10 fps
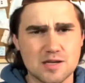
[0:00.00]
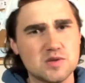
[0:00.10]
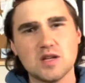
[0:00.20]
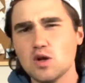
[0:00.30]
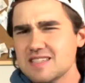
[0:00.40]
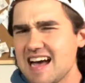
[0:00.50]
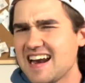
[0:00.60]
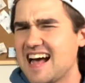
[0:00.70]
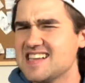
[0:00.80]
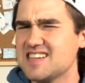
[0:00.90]
It was looked
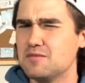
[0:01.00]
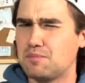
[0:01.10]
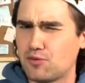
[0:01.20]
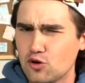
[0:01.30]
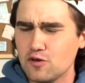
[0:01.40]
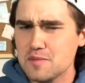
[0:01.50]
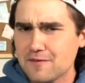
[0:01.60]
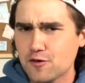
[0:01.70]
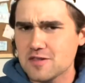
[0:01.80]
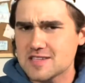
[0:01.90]
at as an improvement
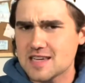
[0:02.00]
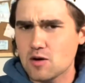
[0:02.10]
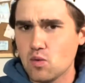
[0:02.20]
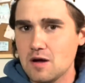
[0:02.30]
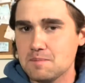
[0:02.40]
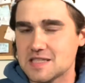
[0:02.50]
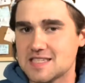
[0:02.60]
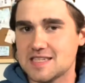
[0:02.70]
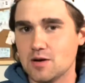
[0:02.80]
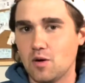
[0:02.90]
for the second one, but
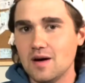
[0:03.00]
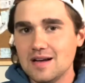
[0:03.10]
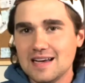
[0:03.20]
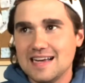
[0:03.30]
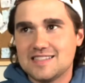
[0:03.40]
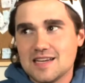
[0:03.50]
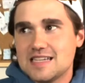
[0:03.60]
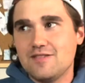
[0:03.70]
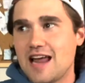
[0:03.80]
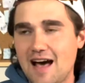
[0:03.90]
still, it doesn't
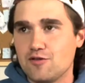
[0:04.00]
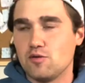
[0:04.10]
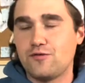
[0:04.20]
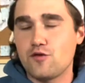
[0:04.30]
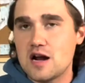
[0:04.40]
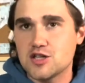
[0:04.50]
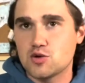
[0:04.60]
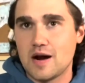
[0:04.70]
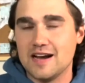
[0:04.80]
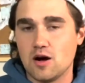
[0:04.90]
even have a fresh
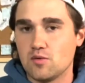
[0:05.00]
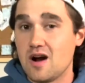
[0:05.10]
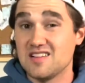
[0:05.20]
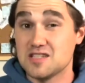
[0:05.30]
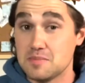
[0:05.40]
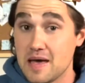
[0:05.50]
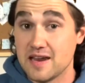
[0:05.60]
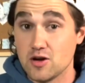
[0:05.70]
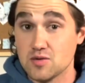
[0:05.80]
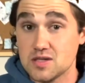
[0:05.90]
rating on Rotten
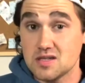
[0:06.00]
Tomatoes.